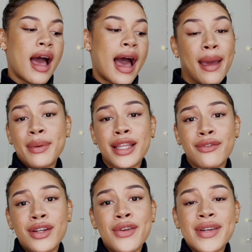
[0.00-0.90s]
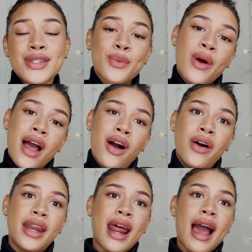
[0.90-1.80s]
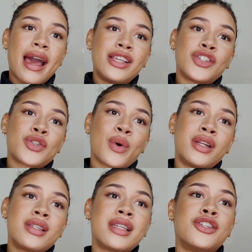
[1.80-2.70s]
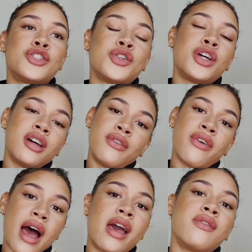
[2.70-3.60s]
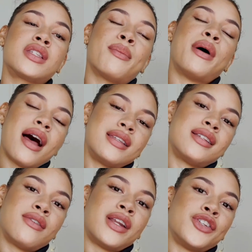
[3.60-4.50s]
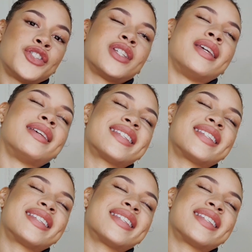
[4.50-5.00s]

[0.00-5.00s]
I believe in you as well, and I just want to send you good vibes, positive energy,